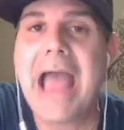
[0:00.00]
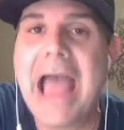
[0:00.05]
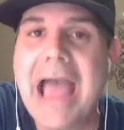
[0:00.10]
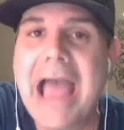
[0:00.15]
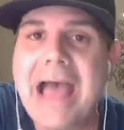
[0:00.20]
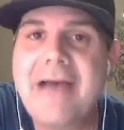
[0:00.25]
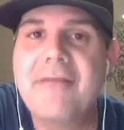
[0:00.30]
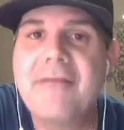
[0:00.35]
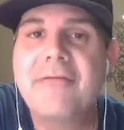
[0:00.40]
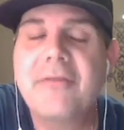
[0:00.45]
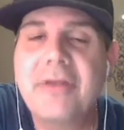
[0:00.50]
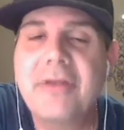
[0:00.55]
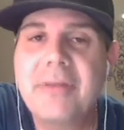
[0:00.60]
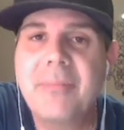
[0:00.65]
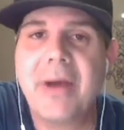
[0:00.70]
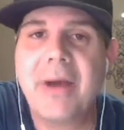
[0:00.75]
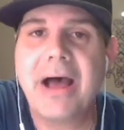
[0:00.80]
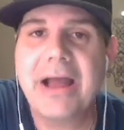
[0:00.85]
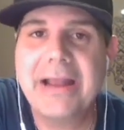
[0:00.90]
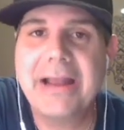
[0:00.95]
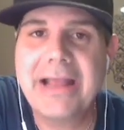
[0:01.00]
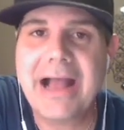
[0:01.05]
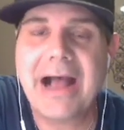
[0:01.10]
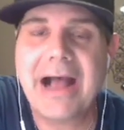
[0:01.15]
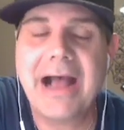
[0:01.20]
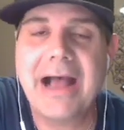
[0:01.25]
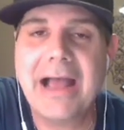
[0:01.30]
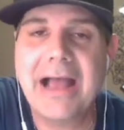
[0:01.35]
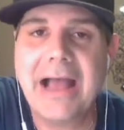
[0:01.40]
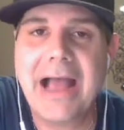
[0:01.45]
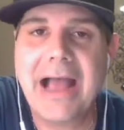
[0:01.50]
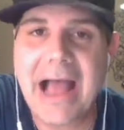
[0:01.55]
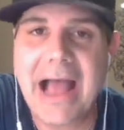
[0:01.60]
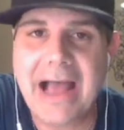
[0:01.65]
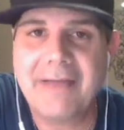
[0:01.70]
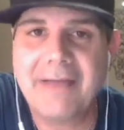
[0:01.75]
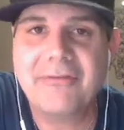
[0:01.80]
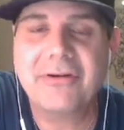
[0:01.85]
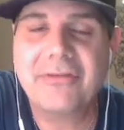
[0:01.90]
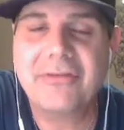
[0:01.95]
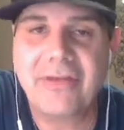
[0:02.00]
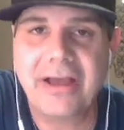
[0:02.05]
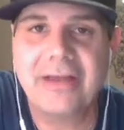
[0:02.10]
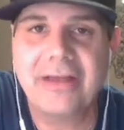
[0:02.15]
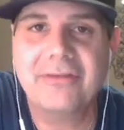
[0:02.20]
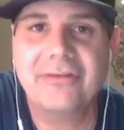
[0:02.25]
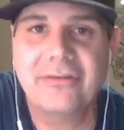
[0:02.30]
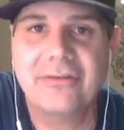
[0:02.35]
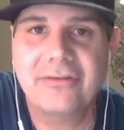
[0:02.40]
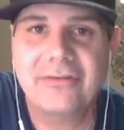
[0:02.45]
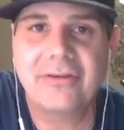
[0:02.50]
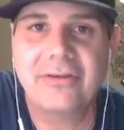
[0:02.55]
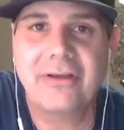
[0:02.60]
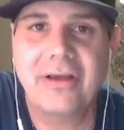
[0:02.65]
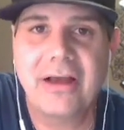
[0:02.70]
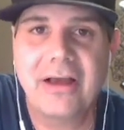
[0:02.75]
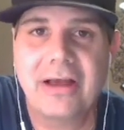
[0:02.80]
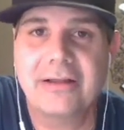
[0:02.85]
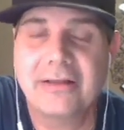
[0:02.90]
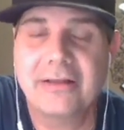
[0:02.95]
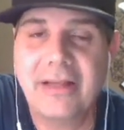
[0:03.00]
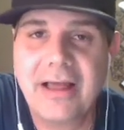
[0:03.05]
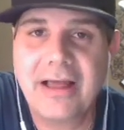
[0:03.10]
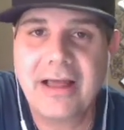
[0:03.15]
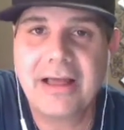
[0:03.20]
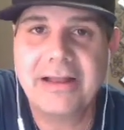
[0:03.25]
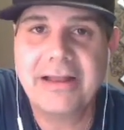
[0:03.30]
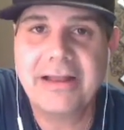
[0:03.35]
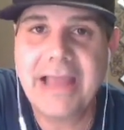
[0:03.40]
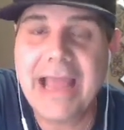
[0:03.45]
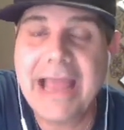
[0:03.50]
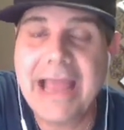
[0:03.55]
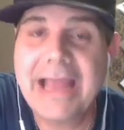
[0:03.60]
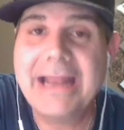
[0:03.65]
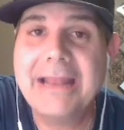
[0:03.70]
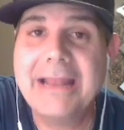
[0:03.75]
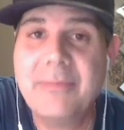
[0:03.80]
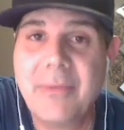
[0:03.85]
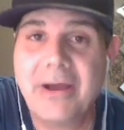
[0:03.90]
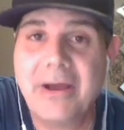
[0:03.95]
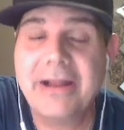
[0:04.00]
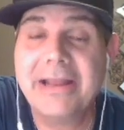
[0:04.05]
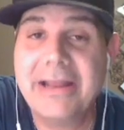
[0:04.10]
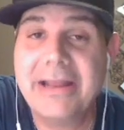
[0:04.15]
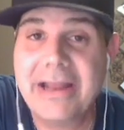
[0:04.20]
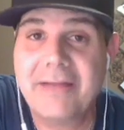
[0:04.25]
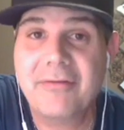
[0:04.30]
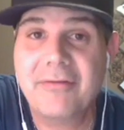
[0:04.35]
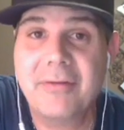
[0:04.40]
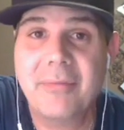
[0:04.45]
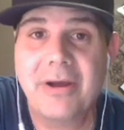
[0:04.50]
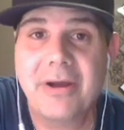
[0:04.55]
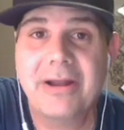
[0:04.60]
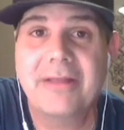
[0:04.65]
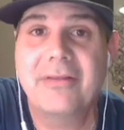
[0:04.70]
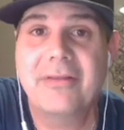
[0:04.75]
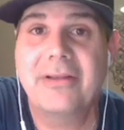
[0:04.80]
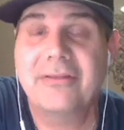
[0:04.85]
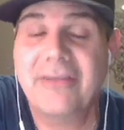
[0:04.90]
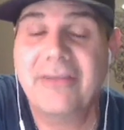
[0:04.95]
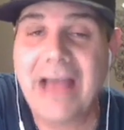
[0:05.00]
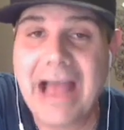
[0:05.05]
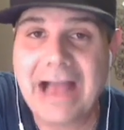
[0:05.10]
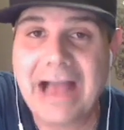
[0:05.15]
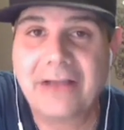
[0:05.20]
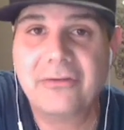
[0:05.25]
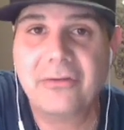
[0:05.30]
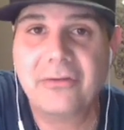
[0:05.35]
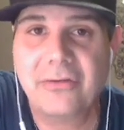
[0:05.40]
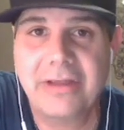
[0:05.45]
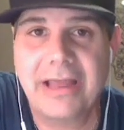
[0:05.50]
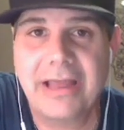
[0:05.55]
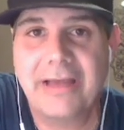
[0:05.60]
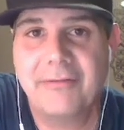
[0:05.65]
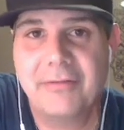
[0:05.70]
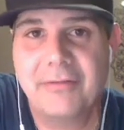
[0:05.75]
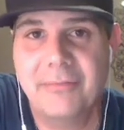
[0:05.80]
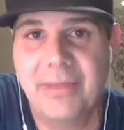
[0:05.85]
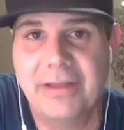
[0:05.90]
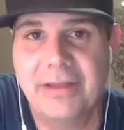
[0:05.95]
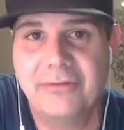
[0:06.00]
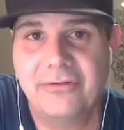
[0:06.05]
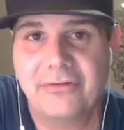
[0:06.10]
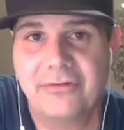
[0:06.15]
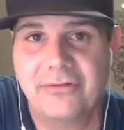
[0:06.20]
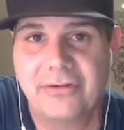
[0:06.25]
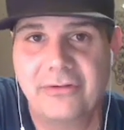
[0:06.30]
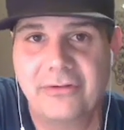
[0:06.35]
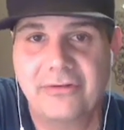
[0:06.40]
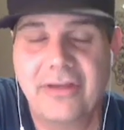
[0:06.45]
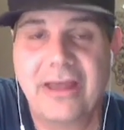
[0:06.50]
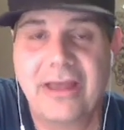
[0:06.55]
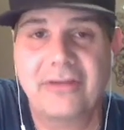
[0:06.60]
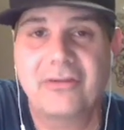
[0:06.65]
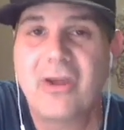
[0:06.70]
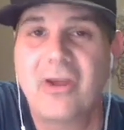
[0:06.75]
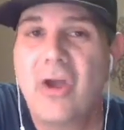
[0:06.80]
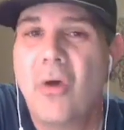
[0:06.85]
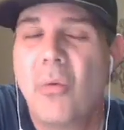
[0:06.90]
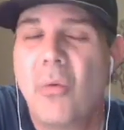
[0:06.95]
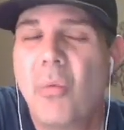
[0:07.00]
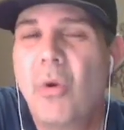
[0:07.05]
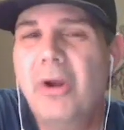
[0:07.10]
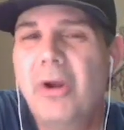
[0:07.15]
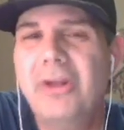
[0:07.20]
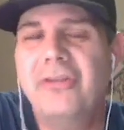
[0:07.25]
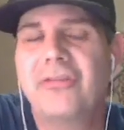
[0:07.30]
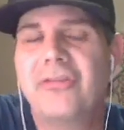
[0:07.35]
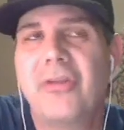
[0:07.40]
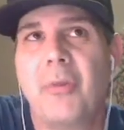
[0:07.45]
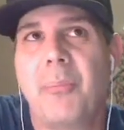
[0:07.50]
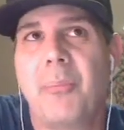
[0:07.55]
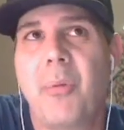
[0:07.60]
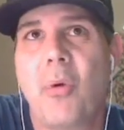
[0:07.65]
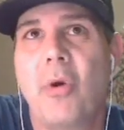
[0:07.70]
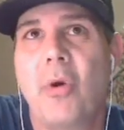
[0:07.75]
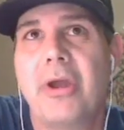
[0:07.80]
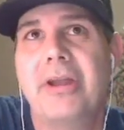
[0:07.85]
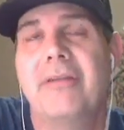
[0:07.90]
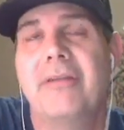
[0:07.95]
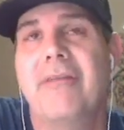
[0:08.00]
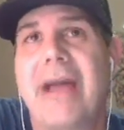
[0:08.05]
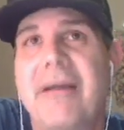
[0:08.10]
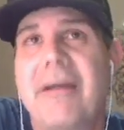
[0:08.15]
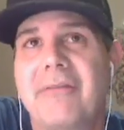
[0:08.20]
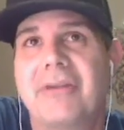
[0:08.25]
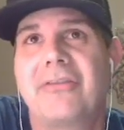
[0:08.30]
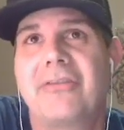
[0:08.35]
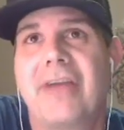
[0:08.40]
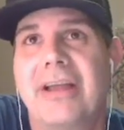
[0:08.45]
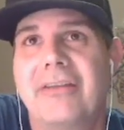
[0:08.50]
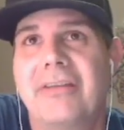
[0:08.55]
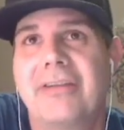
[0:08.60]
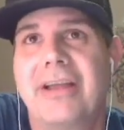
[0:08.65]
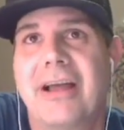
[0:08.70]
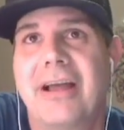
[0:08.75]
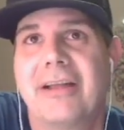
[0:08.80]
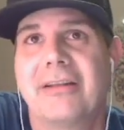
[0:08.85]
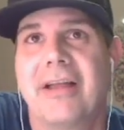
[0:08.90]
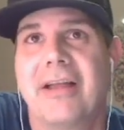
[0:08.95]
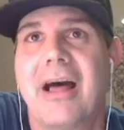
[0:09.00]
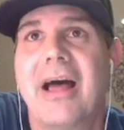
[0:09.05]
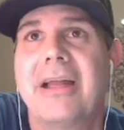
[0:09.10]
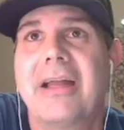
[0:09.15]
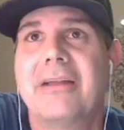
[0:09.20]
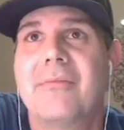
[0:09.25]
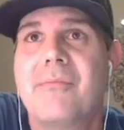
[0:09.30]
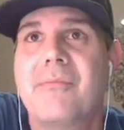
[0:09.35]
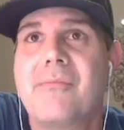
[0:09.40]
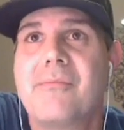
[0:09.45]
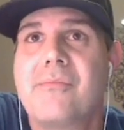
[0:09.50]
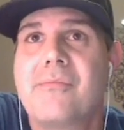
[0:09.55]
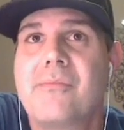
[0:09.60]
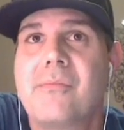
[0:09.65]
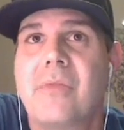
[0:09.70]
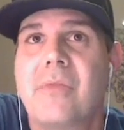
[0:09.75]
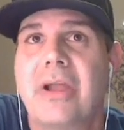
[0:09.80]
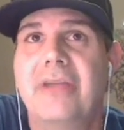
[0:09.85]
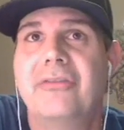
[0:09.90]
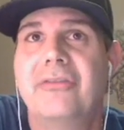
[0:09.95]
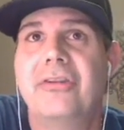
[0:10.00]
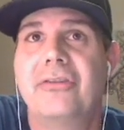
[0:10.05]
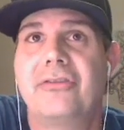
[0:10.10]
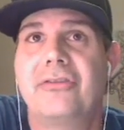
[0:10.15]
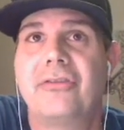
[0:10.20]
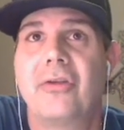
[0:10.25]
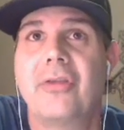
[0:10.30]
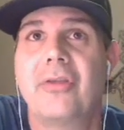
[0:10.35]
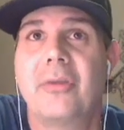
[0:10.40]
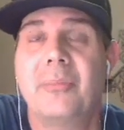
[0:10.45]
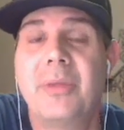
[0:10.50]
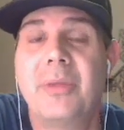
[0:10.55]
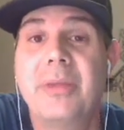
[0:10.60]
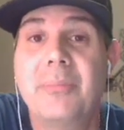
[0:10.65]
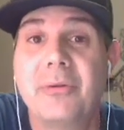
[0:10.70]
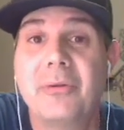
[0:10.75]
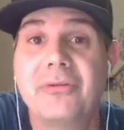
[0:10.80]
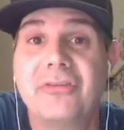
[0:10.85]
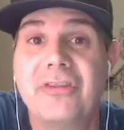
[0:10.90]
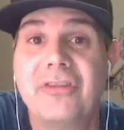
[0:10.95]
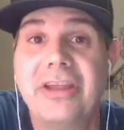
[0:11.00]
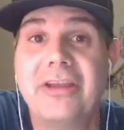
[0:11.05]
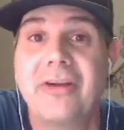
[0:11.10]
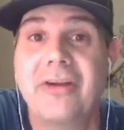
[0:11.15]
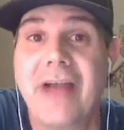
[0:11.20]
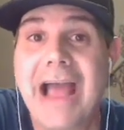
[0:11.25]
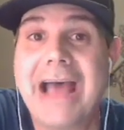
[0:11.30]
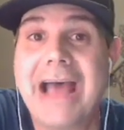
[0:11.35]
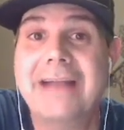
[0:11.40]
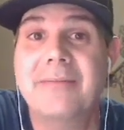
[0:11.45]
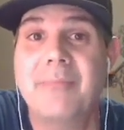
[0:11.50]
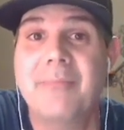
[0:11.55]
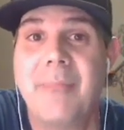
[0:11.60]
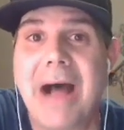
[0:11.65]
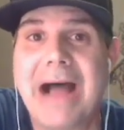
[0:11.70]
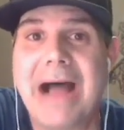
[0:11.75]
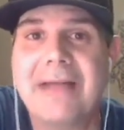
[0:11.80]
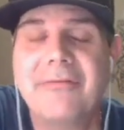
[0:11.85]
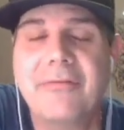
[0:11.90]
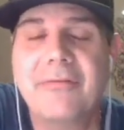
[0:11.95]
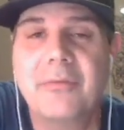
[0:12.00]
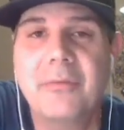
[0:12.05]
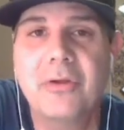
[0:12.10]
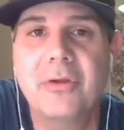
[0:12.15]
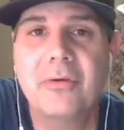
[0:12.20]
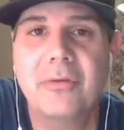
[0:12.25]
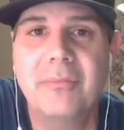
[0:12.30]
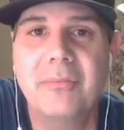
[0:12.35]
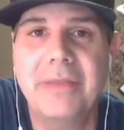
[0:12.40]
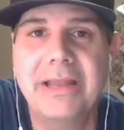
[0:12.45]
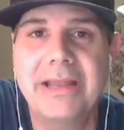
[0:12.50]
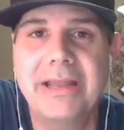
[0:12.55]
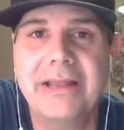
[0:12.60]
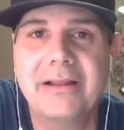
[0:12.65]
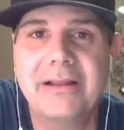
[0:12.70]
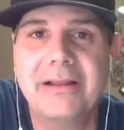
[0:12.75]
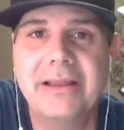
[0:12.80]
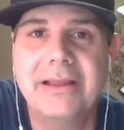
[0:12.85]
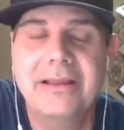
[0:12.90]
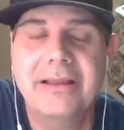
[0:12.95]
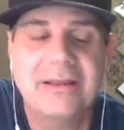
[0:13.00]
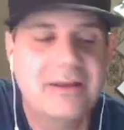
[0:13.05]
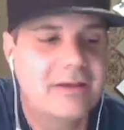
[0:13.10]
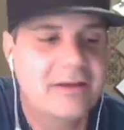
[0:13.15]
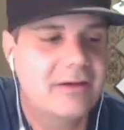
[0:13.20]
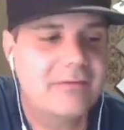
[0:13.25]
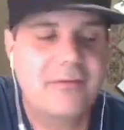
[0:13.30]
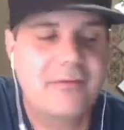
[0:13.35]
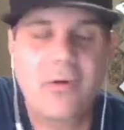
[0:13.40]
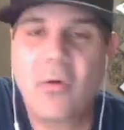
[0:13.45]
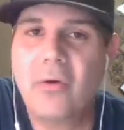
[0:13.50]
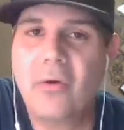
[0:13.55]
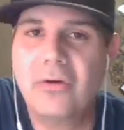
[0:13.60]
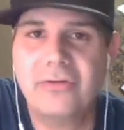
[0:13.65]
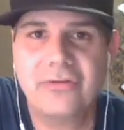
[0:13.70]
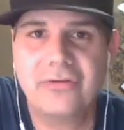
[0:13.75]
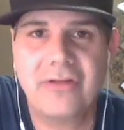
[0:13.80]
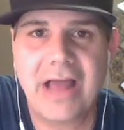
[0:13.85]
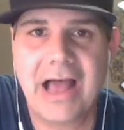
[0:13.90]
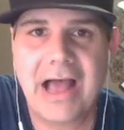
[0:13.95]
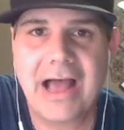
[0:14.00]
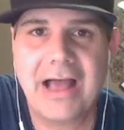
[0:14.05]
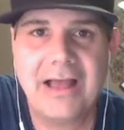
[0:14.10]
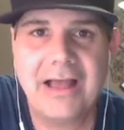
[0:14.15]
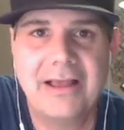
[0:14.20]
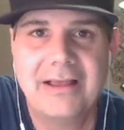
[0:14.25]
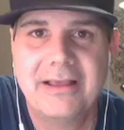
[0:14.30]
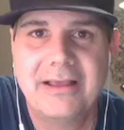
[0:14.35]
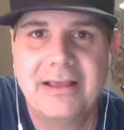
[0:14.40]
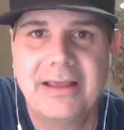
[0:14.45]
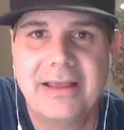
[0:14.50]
Everybody advertises online. Anybody and everybody that's actually having major success. What is the point of advertising online? Is it so that people see your ad and buy from you immediately? Of course not.